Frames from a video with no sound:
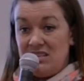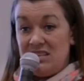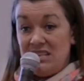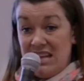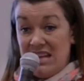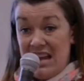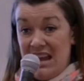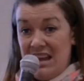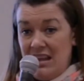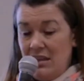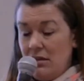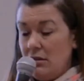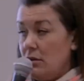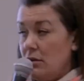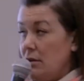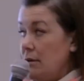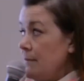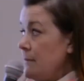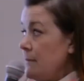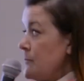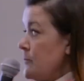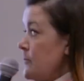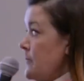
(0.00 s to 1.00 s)
Today,
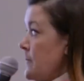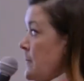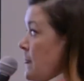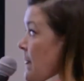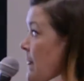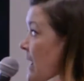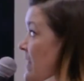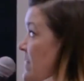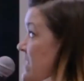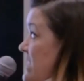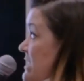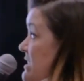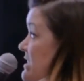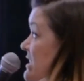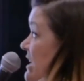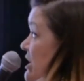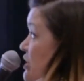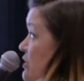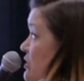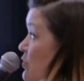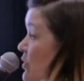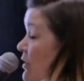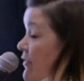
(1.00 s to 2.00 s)
in this
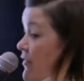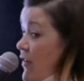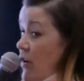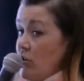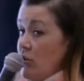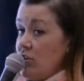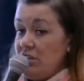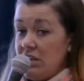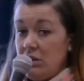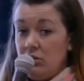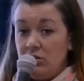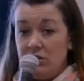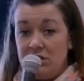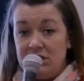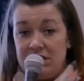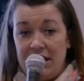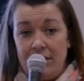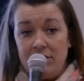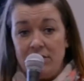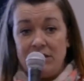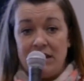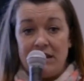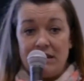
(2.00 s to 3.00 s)
session, we're focusing on
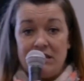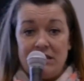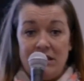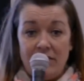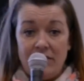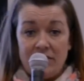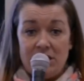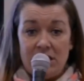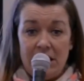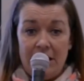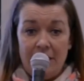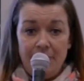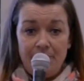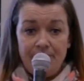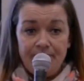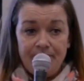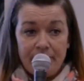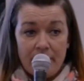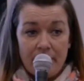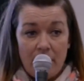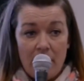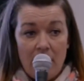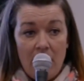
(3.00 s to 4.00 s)
sales activity,
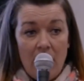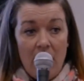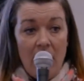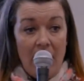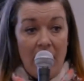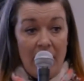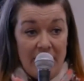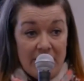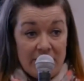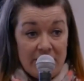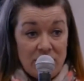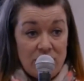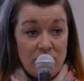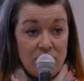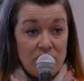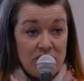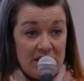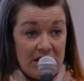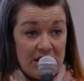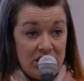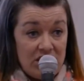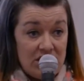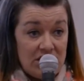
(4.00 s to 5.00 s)
and there's 2
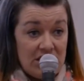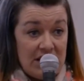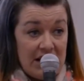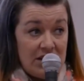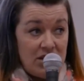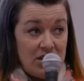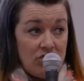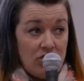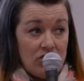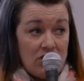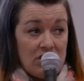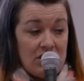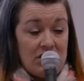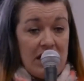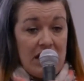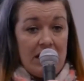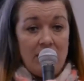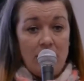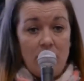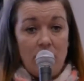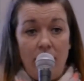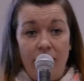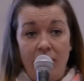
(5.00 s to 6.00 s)
sessions later on today
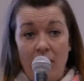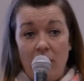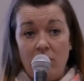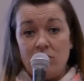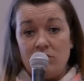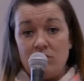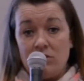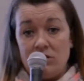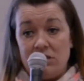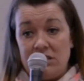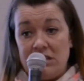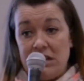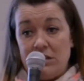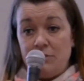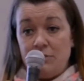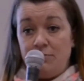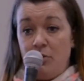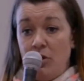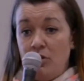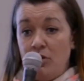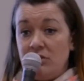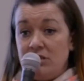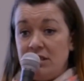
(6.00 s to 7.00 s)
that will focus on sales
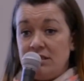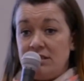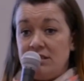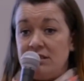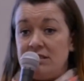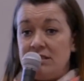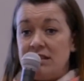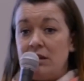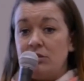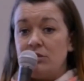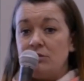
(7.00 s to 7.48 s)
process and sales